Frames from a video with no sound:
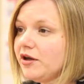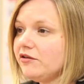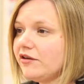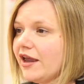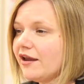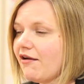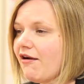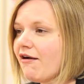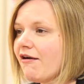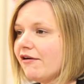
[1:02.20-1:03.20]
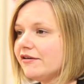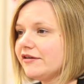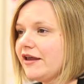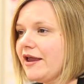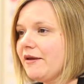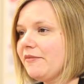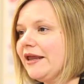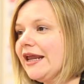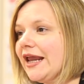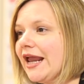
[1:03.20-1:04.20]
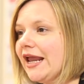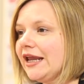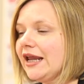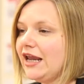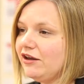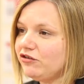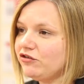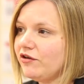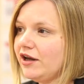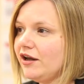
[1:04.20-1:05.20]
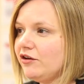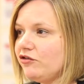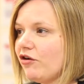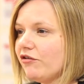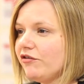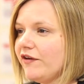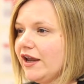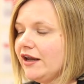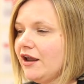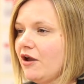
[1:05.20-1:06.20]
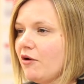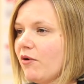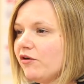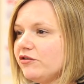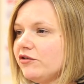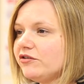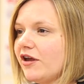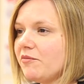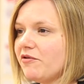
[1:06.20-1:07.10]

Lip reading: music, art, PE, history and geography, whilst also